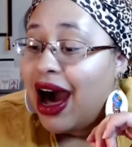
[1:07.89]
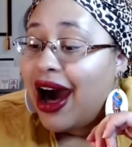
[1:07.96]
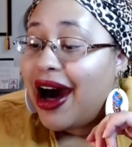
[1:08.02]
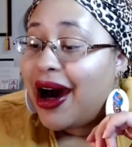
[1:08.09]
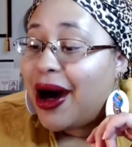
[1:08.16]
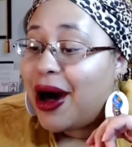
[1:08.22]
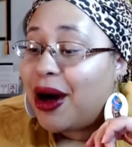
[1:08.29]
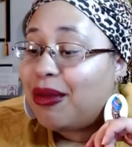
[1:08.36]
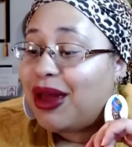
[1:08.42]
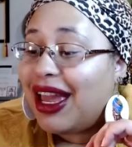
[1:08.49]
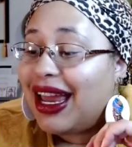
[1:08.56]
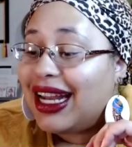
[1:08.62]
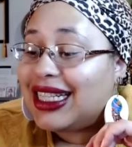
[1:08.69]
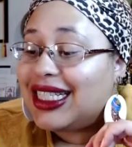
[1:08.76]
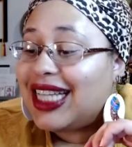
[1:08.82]
Um,
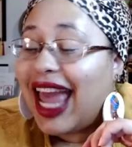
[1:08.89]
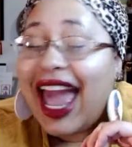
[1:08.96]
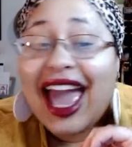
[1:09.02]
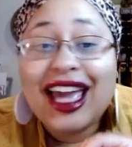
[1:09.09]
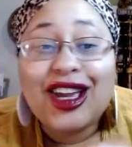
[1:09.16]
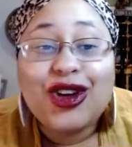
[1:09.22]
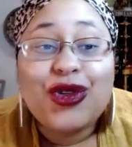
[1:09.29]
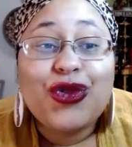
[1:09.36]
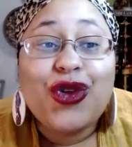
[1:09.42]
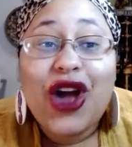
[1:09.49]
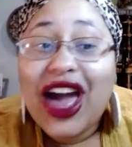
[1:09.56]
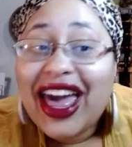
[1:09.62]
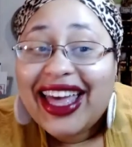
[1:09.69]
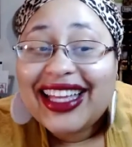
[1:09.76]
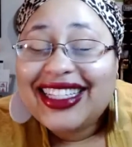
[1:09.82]
tag your
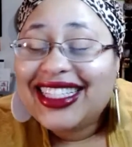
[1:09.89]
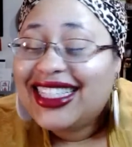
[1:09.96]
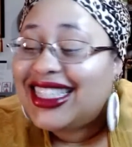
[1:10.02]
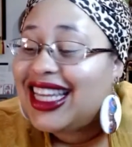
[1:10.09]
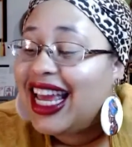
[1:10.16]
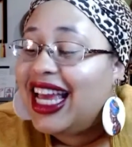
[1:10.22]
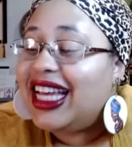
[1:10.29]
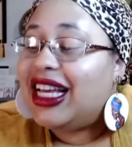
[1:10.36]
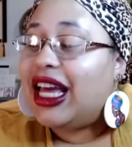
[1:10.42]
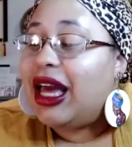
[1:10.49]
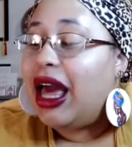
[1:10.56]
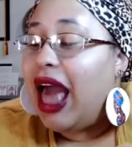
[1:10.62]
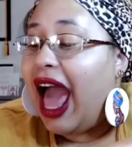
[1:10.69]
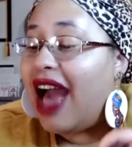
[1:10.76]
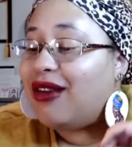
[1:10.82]
friends,
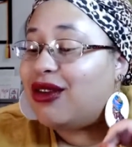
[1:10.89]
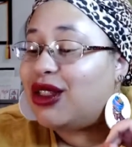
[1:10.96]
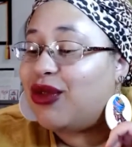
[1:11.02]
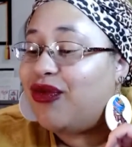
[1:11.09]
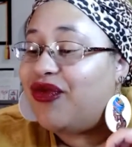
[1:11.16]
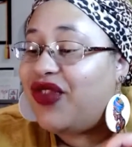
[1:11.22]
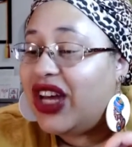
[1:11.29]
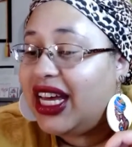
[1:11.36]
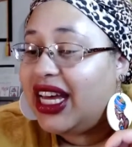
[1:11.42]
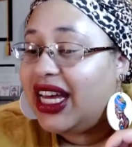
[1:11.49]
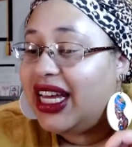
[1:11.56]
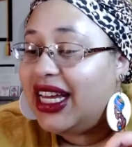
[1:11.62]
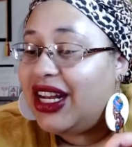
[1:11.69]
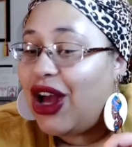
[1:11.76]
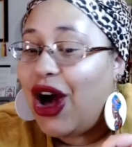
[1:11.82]
have some
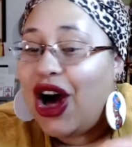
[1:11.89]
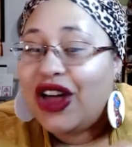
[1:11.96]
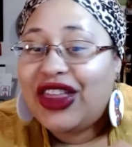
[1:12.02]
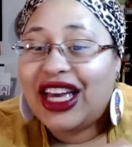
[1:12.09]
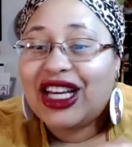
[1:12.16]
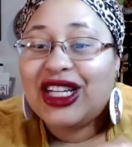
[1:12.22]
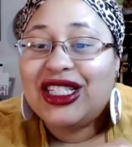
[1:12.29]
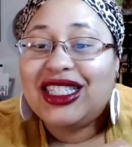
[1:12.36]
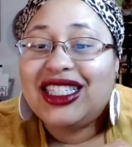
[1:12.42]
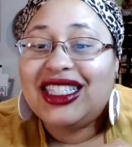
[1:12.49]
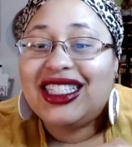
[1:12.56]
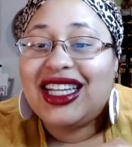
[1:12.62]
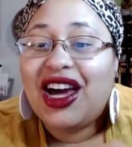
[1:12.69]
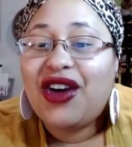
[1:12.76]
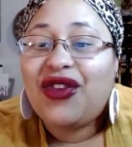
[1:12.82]
fun, all that good
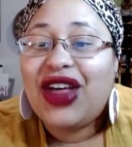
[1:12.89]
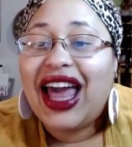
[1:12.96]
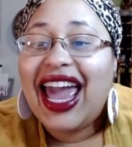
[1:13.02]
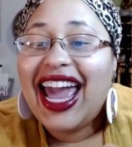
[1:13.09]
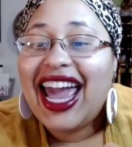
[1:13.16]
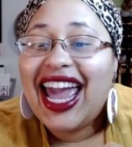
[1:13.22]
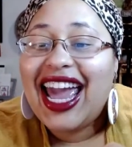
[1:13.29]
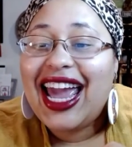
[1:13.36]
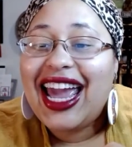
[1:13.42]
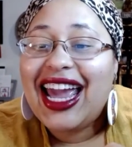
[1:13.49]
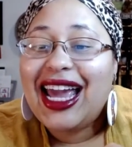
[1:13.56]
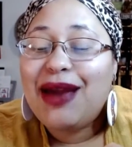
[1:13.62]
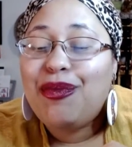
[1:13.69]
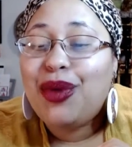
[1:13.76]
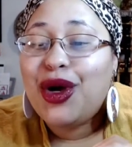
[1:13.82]
stuff.
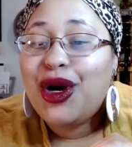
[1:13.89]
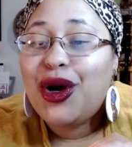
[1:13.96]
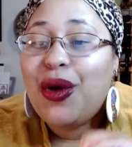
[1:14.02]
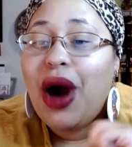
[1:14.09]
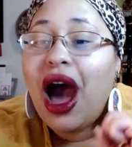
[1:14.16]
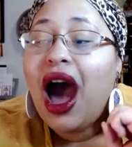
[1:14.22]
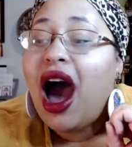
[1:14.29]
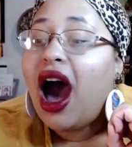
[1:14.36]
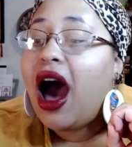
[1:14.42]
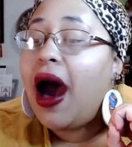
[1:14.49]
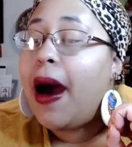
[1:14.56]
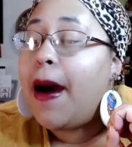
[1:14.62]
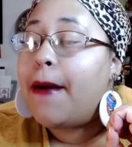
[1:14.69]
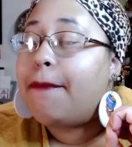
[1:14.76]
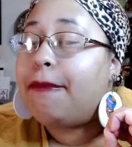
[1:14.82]
Hey, boo.
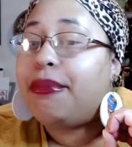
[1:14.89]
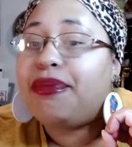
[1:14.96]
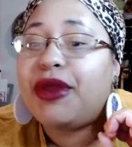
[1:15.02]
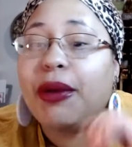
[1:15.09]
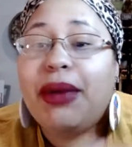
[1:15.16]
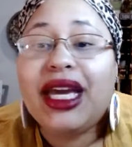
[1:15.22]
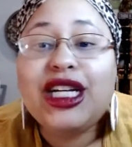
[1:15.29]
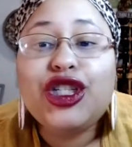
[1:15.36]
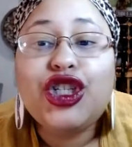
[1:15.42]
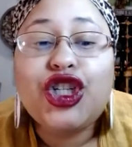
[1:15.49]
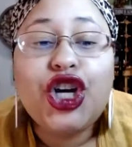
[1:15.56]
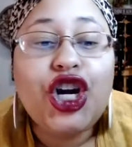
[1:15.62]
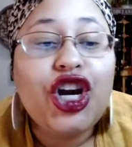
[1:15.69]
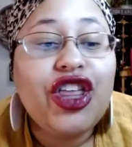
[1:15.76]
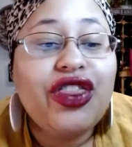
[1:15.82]
Um, make
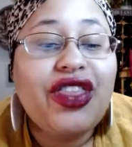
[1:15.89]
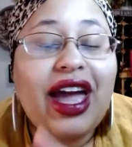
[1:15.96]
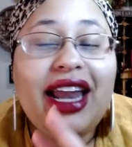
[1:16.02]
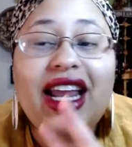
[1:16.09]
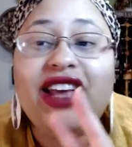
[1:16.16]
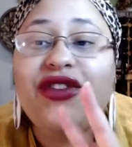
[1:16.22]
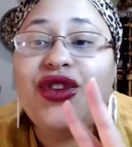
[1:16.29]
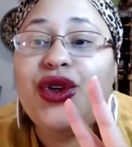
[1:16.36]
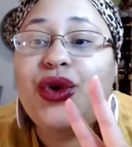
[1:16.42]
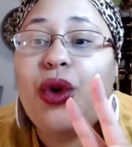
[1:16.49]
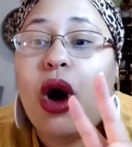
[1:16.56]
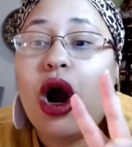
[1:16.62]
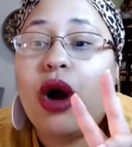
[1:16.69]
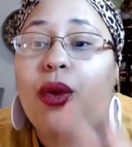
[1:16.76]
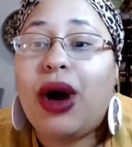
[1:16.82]
sure that if
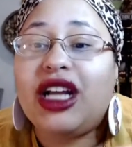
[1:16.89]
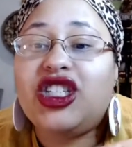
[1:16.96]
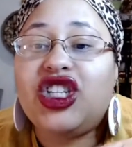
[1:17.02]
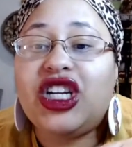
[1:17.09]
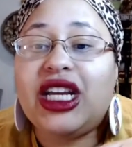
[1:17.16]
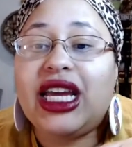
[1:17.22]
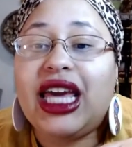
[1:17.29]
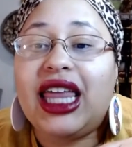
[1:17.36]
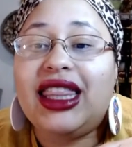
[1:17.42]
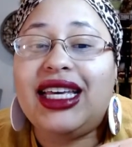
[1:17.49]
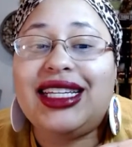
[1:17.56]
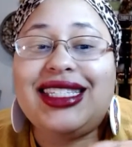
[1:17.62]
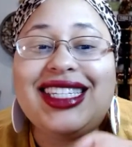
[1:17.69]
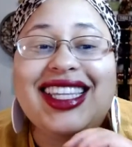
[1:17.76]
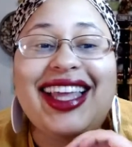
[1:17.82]
you are watching
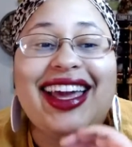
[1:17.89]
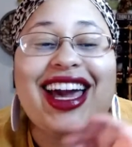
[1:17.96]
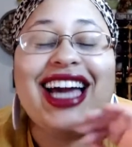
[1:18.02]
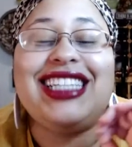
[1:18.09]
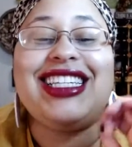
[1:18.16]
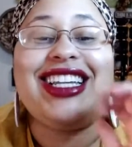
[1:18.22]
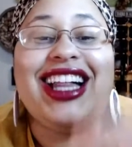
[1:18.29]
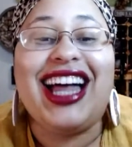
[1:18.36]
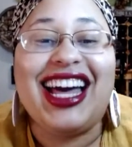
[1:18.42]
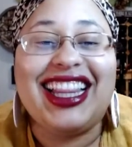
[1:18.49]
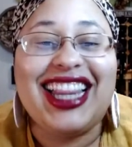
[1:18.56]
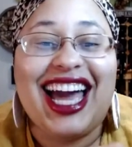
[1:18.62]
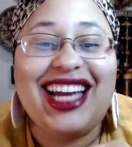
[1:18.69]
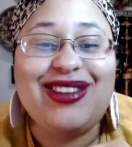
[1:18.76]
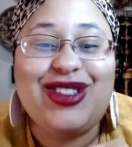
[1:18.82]
this like as a
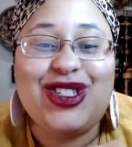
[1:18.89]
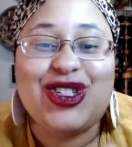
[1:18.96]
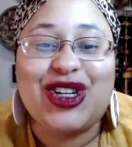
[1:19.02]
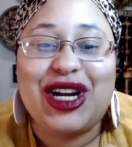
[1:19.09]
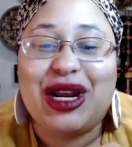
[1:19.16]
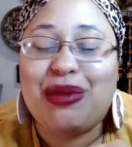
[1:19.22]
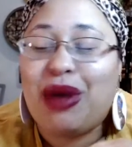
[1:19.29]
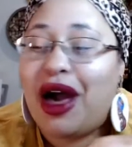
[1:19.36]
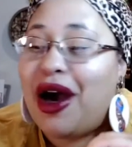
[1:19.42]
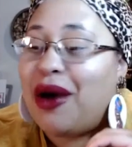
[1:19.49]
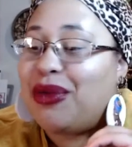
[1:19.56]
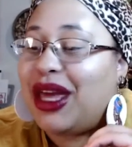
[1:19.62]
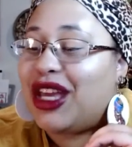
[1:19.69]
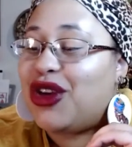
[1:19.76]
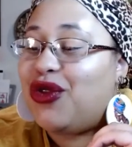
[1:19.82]
live stream,
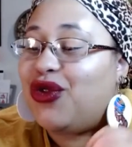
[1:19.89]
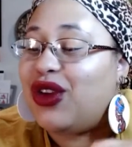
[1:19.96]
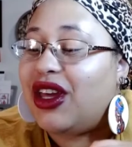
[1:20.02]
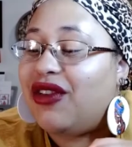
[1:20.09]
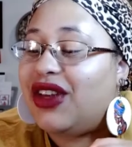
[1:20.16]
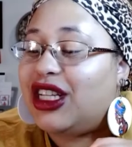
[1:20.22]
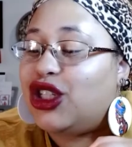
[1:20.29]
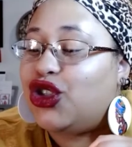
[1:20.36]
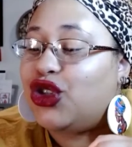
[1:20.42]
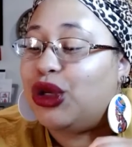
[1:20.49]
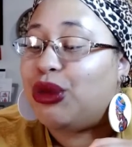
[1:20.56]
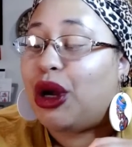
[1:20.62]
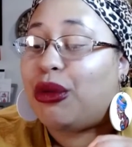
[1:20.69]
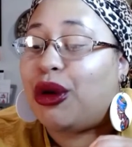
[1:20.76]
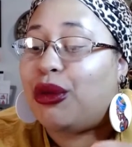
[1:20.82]
um, that you've given
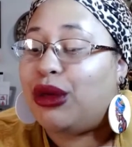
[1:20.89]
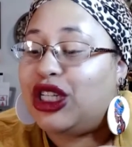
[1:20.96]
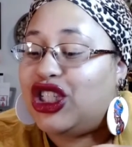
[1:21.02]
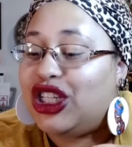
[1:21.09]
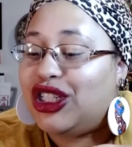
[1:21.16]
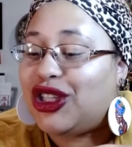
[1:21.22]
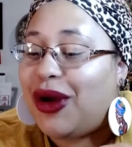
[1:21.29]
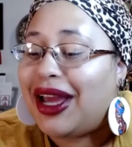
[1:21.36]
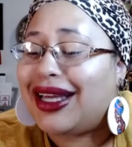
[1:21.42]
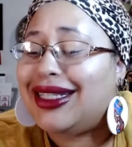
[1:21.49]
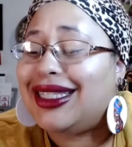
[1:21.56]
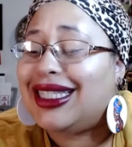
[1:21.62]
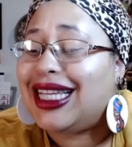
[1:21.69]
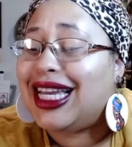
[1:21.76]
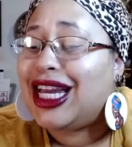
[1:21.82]
StreamYard permission so I
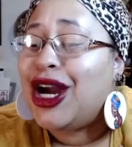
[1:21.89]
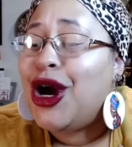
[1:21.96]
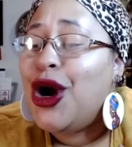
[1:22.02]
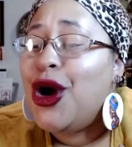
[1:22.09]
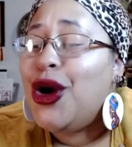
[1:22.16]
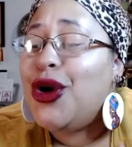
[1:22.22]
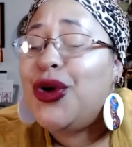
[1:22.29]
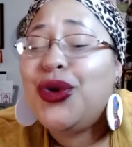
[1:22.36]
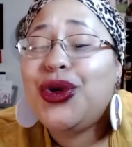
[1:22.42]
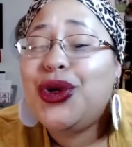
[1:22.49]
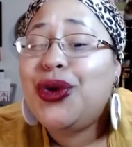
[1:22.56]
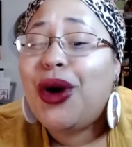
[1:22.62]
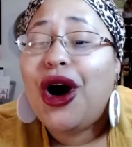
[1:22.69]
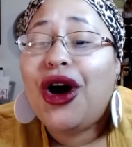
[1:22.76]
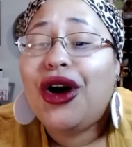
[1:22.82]
can see who
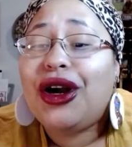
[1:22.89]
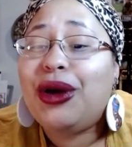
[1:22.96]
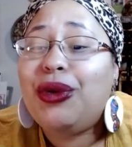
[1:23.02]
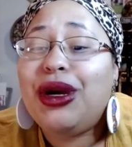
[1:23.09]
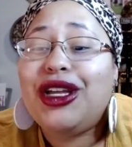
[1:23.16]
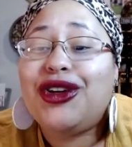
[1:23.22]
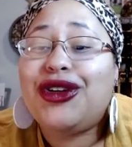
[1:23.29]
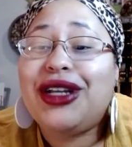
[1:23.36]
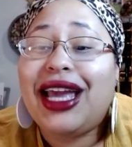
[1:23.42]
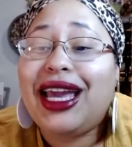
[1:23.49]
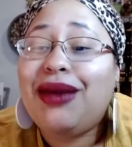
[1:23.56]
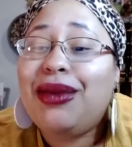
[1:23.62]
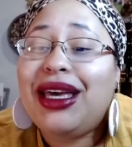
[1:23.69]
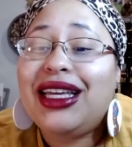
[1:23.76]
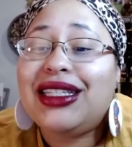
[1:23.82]
you are and what your
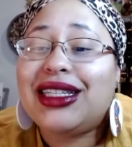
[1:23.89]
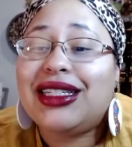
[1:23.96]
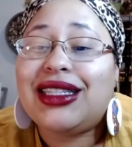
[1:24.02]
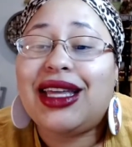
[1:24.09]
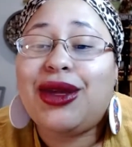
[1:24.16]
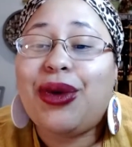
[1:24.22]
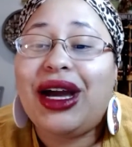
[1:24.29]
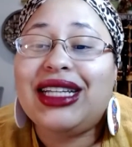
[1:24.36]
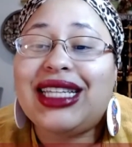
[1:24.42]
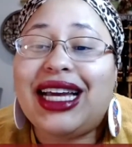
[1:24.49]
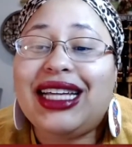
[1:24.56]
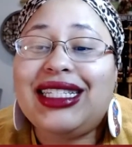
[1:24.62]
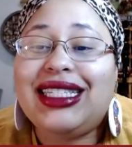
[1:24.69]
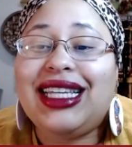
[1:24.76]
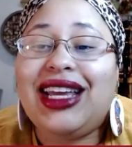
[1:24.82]
name is, because otherwise
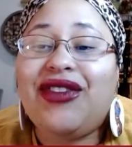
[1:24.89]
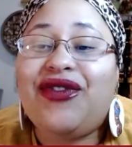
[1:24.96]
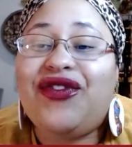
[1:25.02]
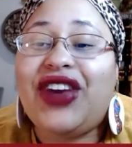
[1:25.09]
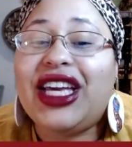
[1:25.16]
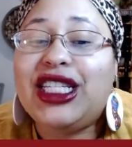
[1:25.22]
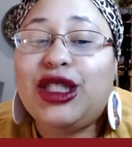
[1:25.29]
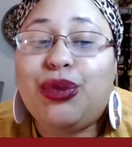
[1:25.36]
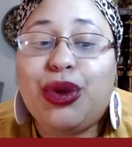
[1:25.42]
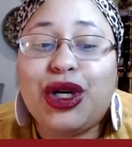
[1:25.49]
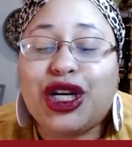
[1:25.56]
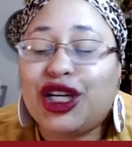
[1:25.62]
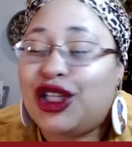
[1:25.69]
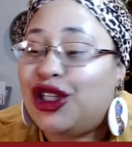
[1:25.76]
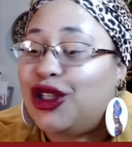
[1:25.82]
I see
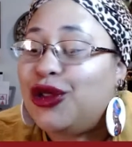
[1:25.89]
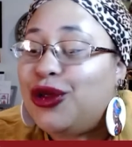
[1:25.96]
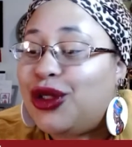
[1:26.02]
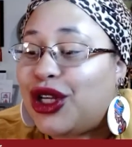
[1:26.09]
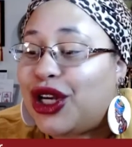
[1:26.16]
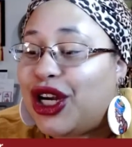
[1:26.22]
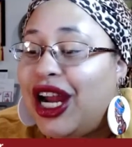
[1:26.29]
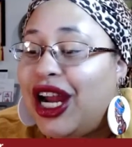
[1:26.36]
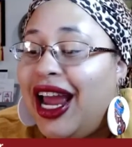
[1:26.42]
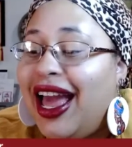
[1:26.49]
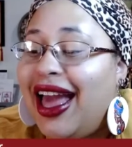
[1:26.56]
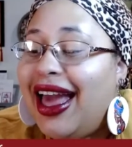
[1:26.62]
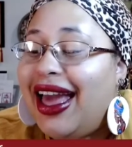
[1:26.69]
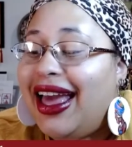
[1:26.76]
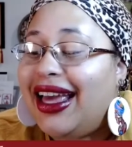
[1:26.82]
Facebook user.
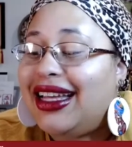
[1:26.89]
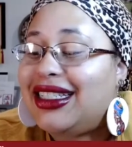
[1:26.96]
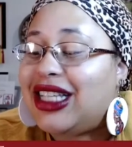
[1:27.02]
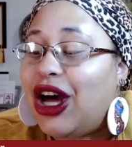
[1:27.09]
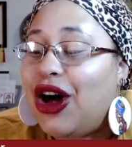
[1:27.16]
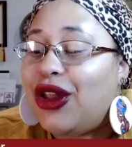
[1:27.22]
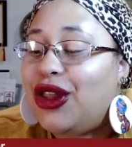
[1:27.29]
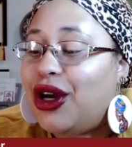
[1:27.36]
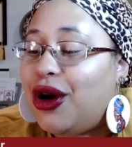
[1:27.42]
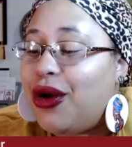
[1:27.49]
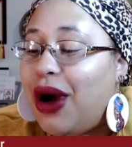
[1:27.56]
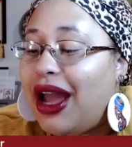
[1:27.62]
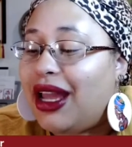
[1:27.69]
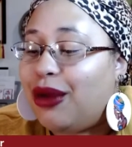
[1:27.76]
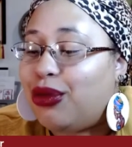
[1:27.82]
And although
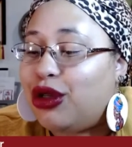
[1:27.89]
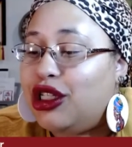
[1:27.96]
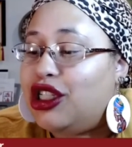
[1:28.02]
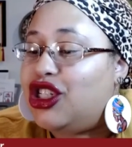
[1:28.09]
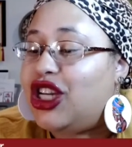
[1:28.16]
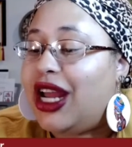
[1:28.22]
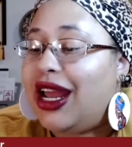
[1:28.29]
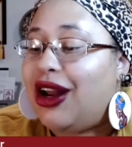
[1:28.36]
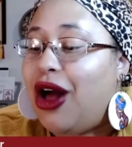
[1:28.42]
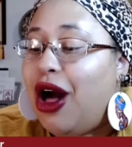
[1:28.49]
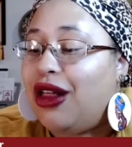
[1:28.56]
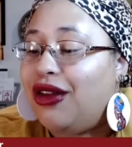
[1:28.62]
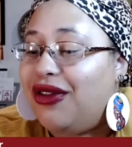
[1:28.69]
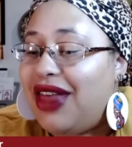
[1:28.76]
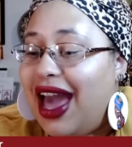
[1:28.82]
I appreciate
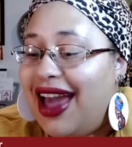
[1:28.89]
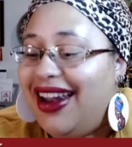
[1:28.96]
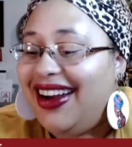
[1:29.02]
all of that,